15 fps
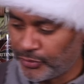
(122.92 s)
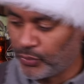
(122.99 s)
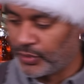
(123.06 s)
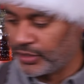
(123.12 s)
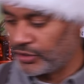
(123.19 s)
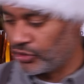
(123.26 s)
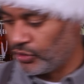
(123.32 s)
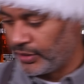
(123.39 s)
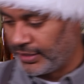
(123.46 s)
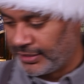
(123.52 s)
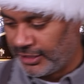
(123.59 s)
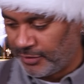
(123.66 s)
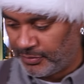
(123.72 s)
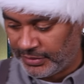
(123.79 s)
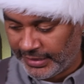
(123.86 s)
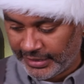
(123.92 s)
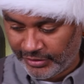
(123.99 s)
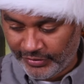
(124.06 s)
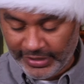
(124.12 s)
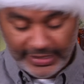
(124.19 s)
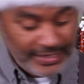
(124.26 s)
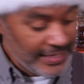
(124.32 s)
we're gonna go ahead and keep it light, all
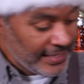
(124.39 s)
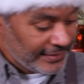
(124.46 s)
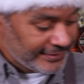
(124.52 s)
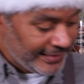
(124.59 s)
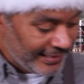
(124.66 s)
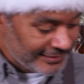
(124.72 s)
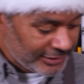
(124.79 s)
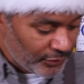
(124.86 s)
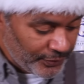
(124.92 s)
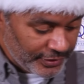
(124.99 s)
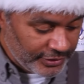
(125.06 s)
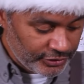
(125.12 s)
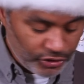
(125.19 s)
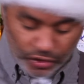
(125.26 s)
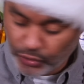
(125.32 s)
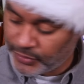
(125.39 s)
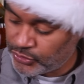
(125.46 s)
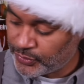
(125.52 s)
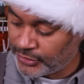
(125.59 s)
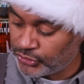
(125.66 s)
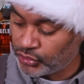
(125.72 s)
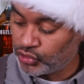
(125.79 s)
right? The next thing we're gonna do is
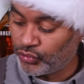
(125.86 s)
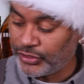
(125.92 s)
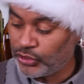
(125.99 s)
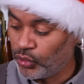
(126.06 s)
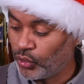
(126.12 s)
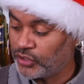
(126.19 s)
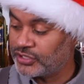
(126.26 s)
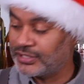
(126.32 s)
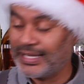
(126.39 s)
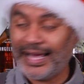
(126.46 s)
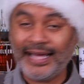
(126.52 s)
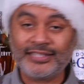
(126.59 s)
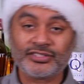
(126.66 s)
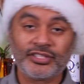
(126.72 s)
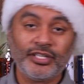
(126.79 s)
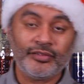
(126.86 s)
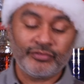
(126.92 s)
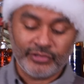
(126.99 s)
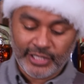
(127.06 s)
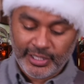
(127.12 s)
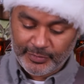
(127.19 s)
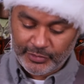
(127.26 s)
we're gonna do 3/4 ounce
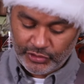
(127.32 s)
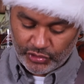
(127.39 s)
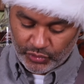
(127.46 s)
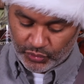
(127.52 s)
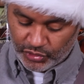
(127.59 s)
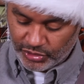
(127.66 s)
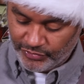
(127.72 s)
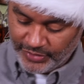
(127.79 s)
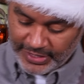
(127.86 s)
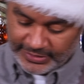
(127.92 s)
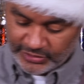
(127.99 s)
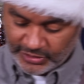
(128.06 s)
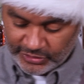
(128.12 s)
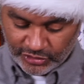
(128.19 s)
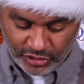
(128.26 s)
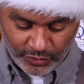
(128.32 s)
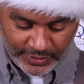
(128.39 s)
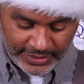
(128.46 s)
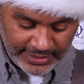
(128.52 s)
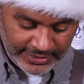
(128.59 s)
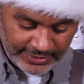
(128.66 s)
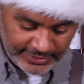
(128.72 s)
of lemon juice, all right? So let's go
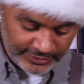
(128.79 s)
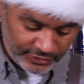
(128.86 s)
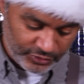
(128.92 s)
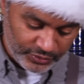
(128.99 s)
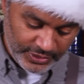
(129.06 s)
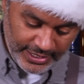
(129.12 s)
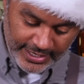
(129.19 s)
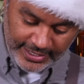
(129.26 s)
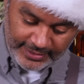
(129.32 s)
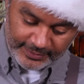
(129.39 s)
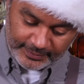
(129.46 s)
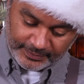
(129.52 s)
ahead and do that.